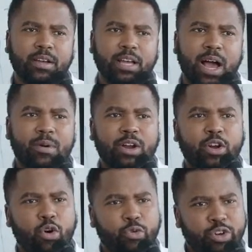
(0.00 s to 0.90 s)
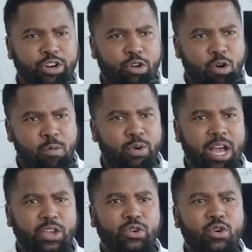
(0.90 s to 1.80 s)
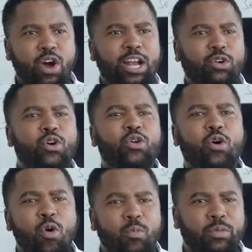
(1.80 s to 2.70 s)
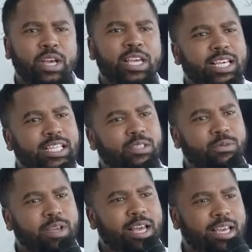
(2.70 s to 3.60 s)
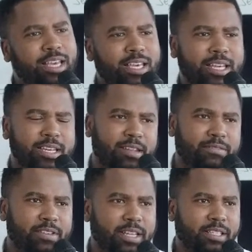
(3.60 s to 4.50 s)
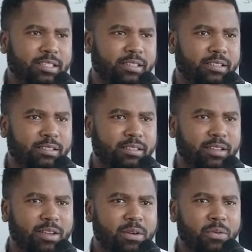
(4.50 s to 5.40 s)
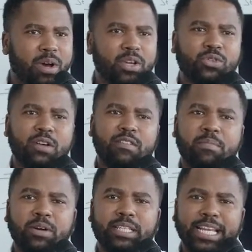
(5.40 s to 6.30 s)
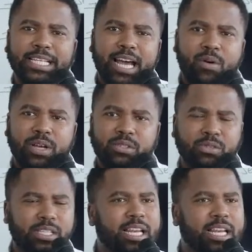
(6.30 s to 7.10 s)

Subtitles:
Our real home, where you go and call home, it is where? In the village, where you travel about 8 hours to 10